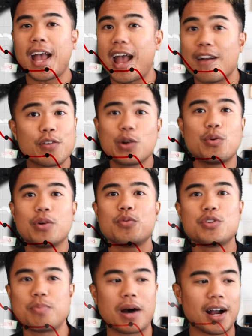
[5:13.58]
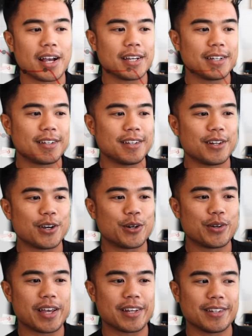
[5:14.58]
Everyone was buying, you
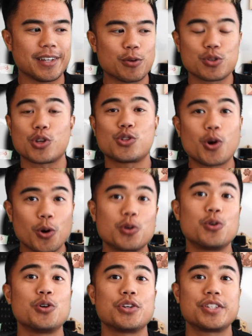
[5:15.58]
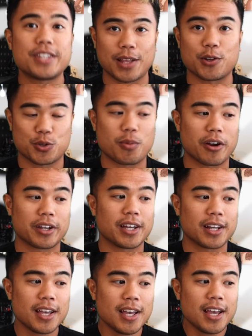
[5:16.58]
know, and it was a total seller's
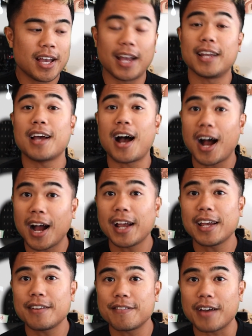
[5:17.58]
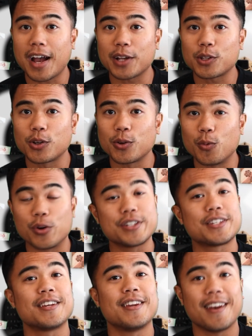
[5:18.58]
market. And I, in fact,
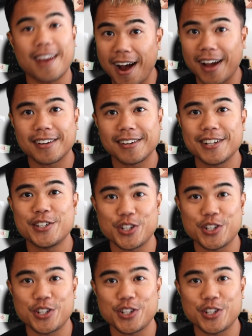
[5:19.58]
was not a